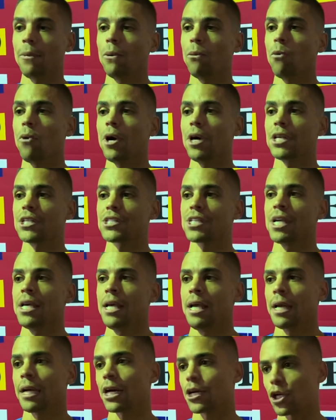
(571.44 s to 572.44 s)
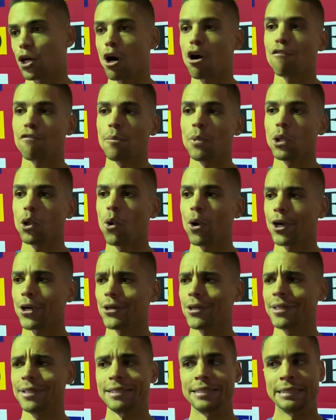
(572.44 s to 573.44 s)
was got a call from a
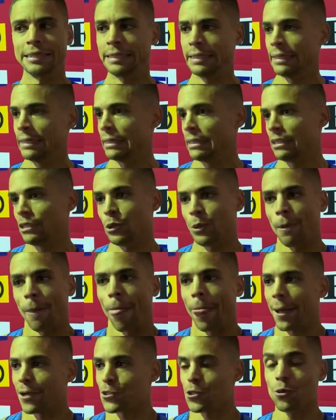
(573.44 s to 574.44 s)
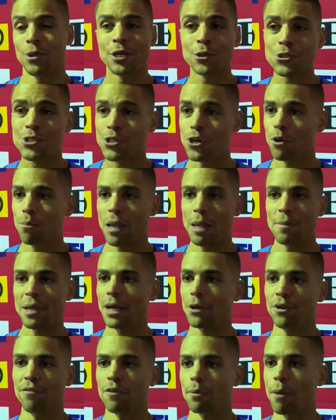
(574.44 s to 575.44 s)
lawyer 2 years ago, maybe. I
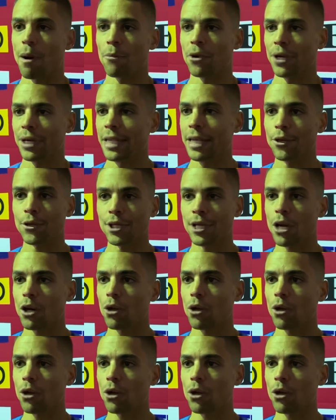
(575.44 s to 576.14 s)
don't even remember. Maybe two years